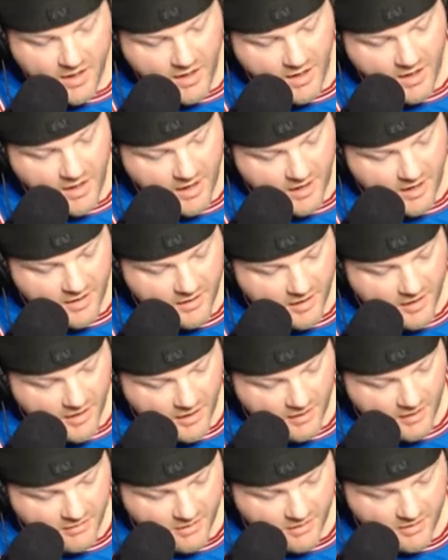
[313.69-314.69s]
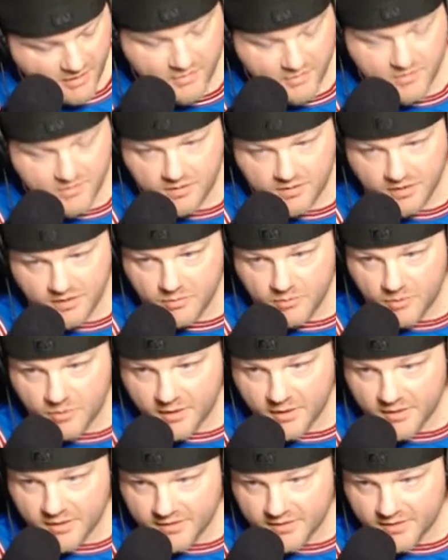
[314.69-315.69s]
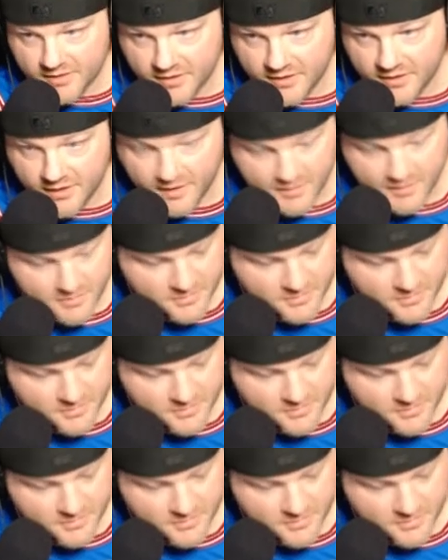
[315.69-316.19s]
and seeing where it's gonna go.